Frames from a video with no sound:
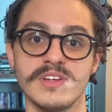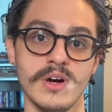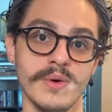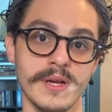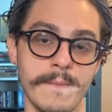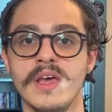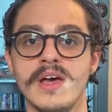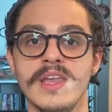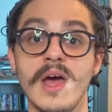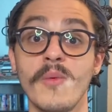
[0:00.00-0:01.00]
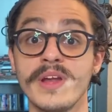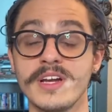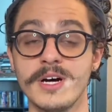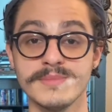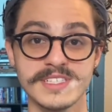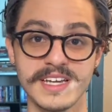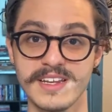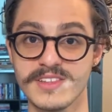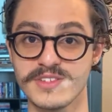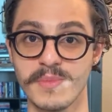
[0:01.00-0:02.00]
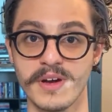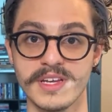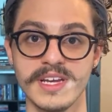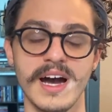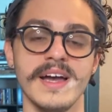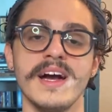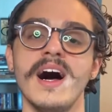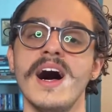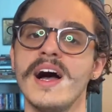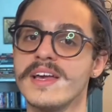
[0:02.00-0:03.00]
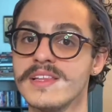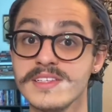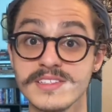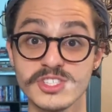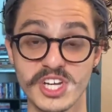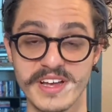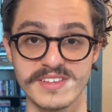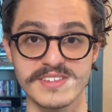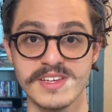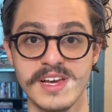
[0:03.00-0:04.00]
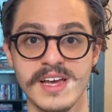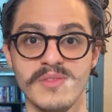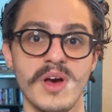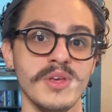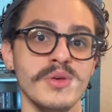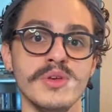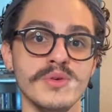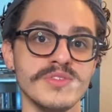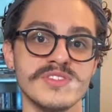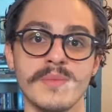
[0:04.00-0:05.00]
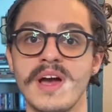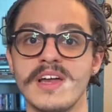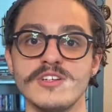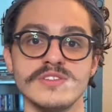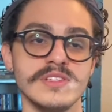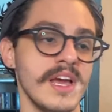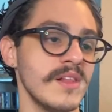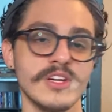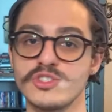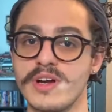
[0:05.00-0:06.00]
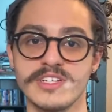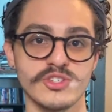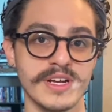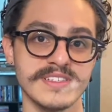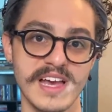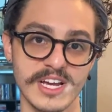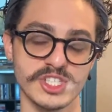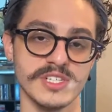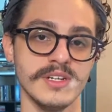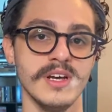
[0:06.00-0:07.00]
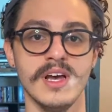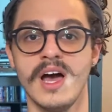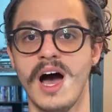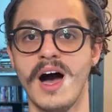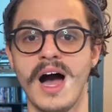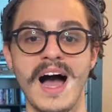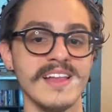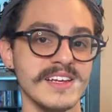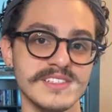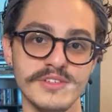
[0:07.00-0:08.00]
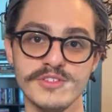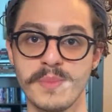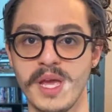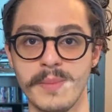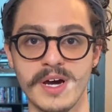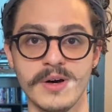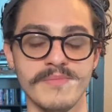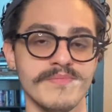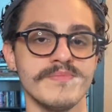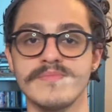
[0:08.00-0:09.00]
going. Now, when it comes to getting this money, I highly suggest that you use some kind of electronic transaction. I like to use PayPal.